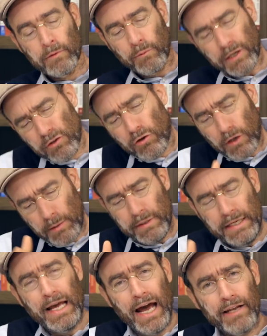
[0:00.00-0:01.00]
we can call him,
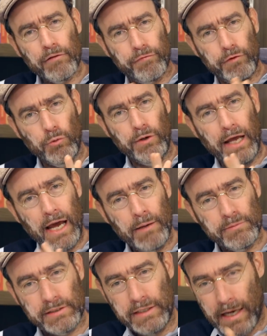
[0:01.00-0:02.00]
he had a few
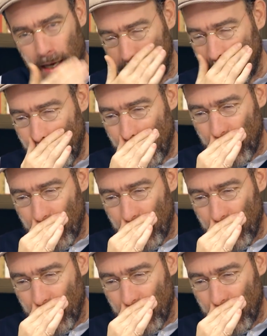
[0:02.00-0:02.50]
names, he had